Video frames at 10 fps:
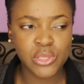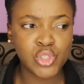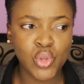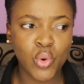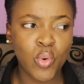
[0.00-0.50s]

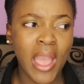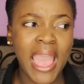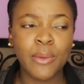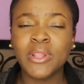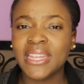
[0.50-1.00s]
So
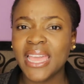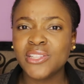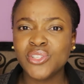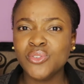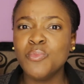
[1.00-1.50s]
I would
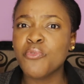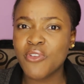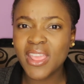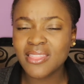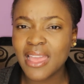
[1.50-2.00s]
like to
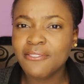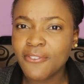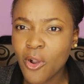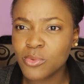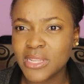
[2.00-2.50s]
bring that
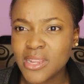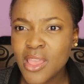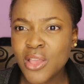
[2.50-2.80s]
forward.